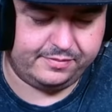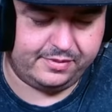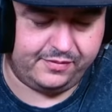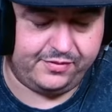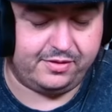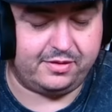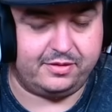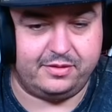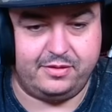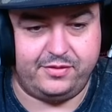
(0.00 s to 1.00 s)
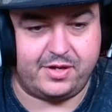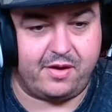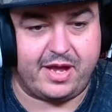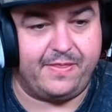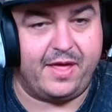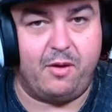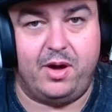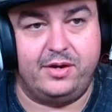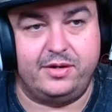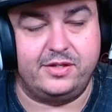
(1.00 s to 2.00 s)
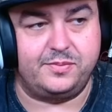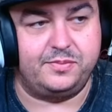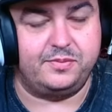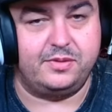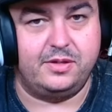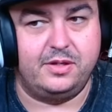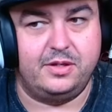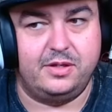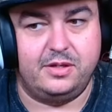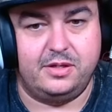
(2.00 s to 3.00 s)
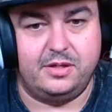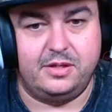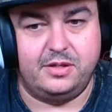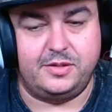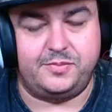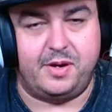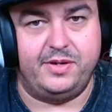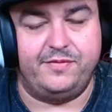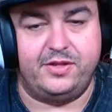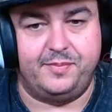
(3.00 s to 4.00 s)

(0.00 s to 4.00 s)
If you don't get that one, it's probably for the